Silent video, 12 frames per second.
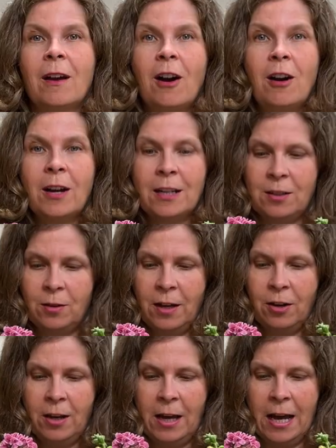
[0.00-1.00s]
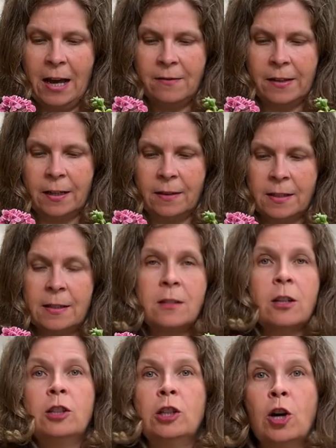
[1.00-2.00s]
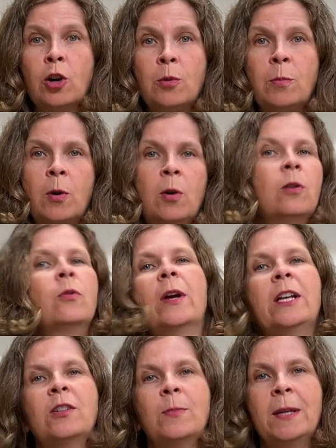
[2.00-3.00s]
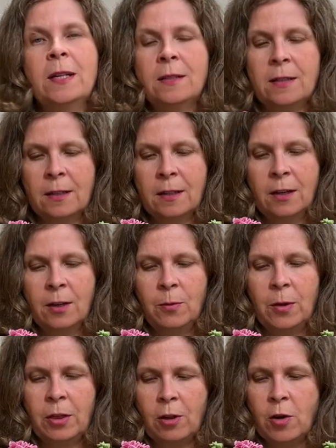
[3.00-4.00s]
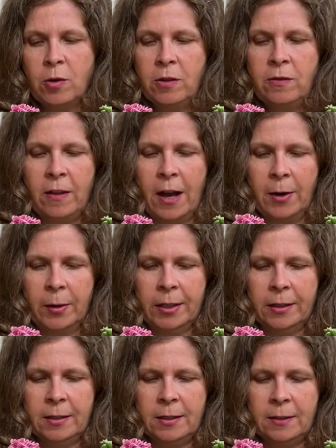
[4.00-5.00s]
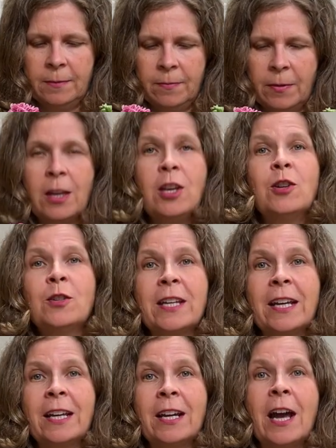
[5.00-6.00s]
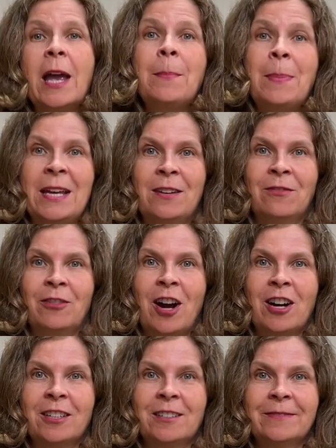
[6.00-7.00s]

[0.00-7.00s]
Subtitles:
All right, so there you have it. This is a low bowl arrangement with local flowers using a pin frog.